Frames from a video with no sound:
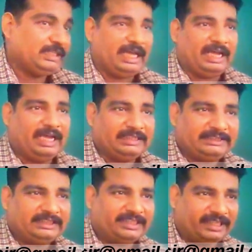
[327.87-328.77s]
The
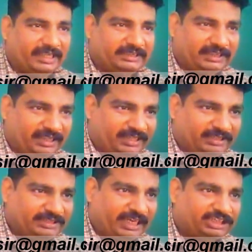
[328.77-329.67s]
answer is
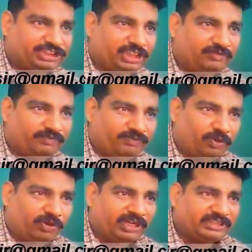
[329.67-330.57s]
in section
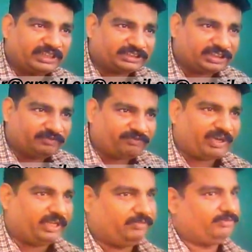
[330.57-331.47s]
4 and section 5.